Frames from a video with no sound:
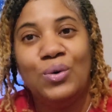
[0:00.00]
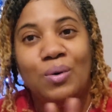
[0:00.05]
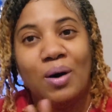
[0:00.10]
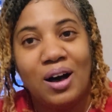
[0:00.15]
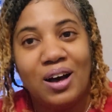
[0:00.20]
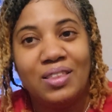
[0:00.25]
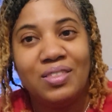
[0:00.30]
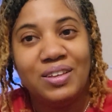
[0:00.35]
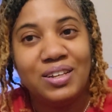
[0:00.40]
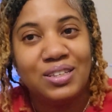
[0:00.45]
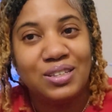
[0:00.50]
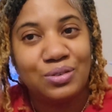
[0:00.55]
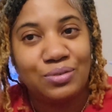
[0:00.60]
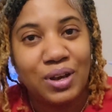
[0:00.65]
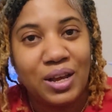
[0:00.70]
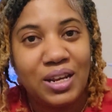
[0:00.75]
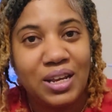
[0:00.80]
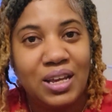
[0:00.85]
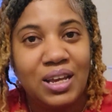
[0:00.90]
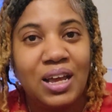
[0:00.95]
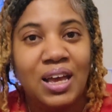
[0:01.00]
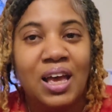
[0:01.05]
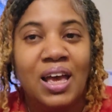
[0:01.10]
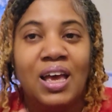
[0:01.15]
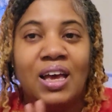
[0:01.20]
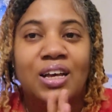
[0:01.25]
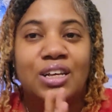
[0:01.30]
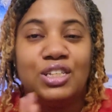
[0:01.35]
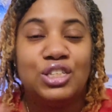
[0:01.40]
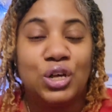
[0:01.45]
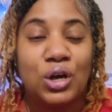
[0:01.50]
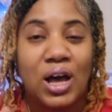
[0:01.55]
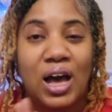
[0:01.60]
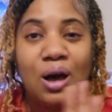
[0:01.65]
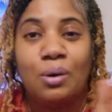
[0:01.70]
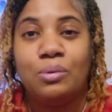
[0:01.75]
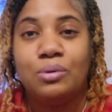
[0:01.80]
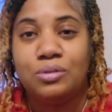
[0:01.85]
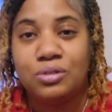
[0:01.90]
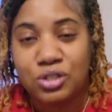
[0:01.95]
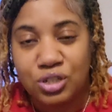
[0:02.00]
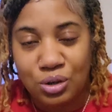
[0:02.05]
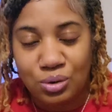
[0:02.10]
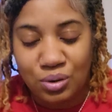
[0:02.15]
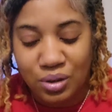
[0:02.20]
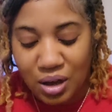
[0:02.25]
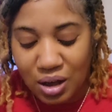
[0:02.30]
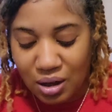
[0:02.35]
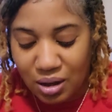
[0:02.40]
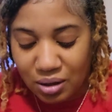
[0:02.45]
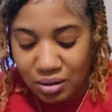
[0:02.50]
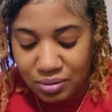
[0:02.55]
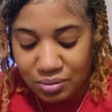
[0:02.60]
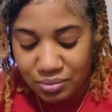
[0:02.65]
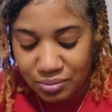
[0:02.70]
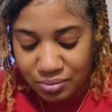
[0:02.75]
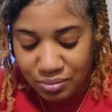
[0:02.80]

on this already, so I will show y'all,